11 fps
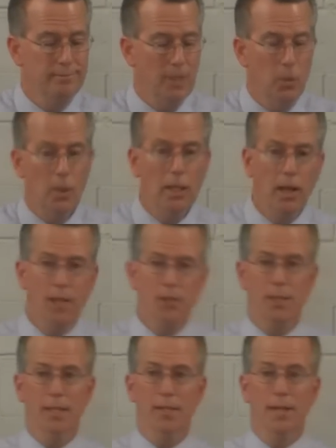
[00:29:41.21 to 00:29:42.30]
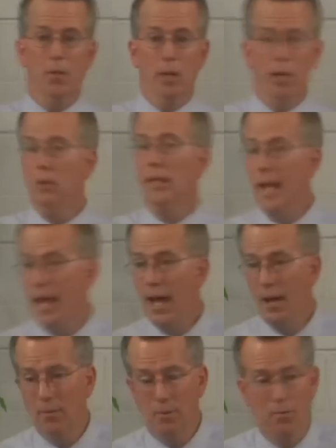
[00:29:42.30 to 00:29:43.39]
And realizing that we only
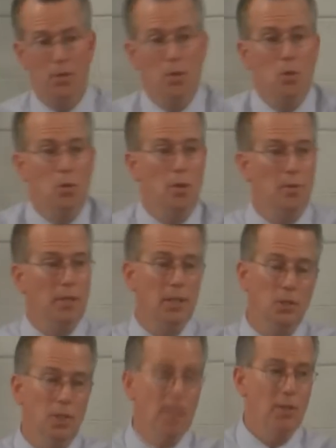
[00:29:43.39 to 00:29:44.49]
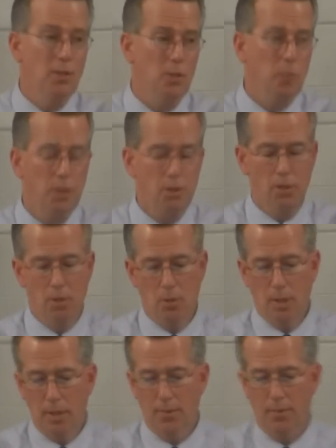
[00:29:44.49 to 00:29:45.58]
have a few of these years in which to do
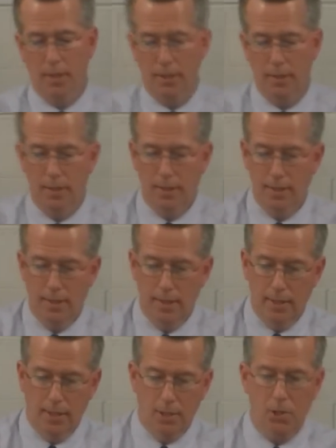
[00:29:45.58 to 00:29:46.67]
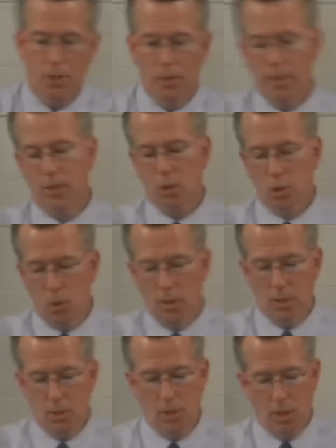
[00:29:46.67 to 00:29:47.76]
anything, considering the
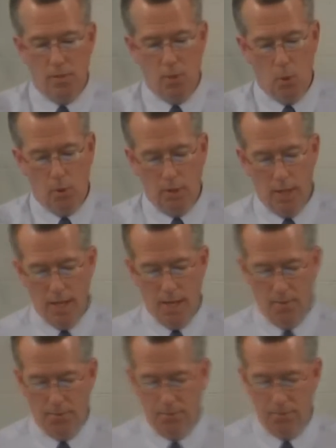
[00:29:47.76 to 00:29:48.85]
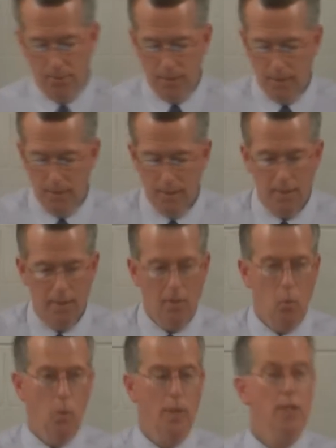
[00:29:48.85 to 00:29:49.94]
shortness of your life,
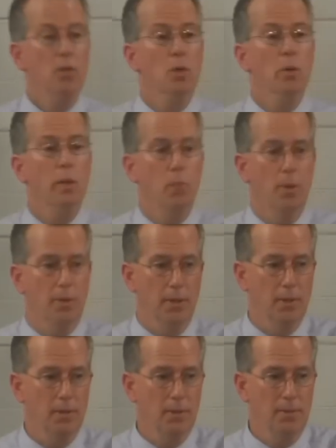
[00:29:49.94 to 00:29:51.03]
what are you doing with it?